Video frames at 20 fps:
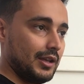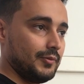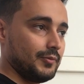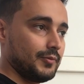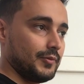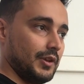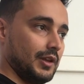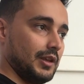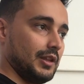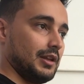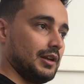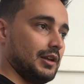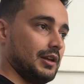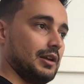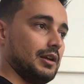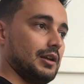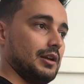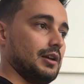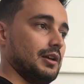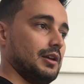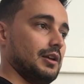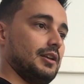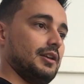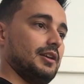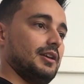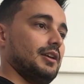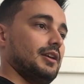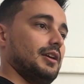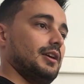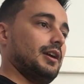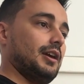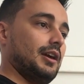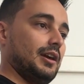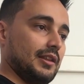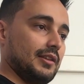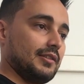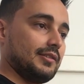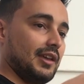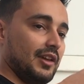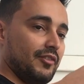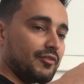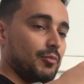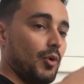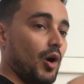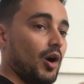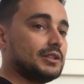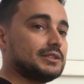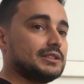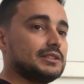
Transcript: in a safe box,